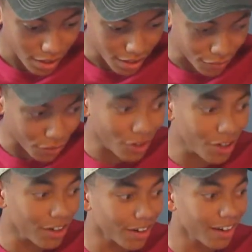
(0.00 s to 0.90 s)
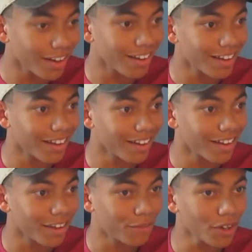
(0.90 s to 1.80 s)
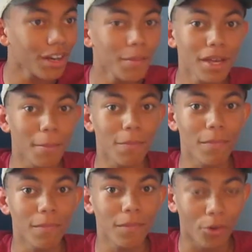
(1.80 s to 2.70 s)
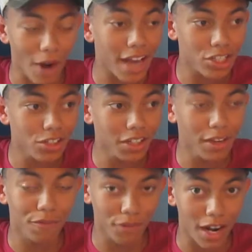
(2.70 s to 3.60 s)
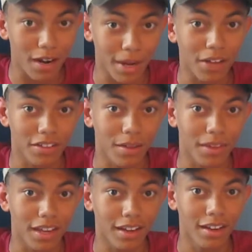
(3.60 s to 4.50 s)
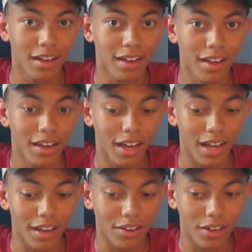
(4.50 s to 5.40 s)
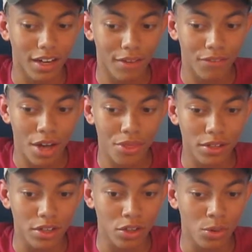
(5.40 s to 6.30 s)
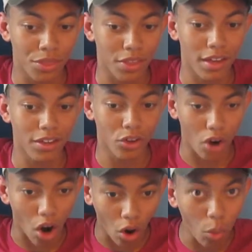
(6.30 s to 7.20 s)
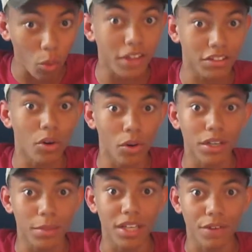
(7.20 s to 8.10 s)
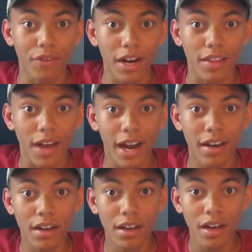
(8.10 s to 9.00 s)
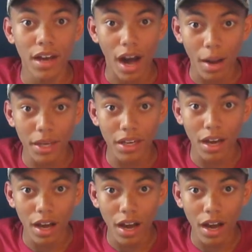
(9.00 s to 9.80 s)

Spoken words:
if you're gonna be irrationally afraid about something and you're gonna have nothing to do with it, you're always going to be afraid of that. I mean,